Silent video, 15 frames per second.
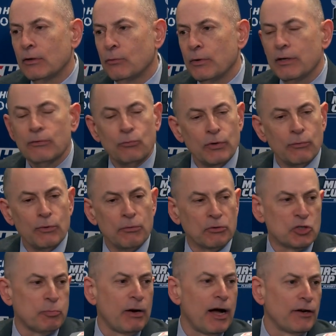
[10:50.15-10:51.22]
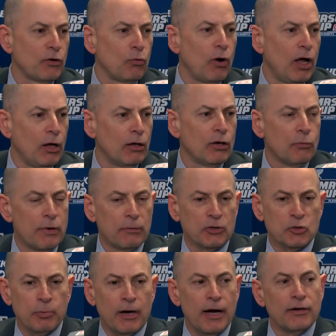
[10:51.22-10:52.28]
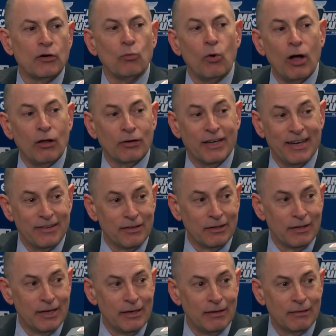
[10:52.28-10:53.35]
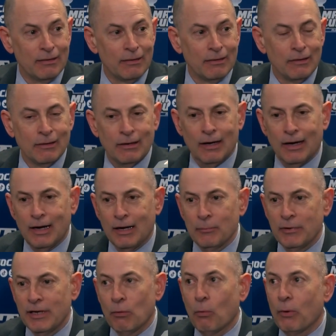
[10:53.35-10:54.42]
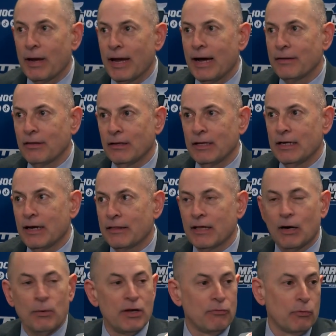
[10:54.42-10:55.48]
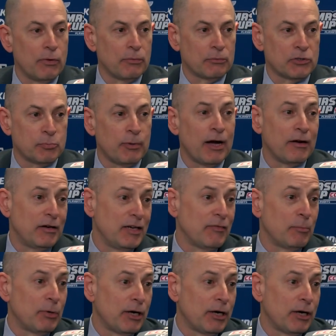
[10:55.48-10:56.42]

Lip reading: we responded well getting the lead. And then when we had the lead, I thought we responded even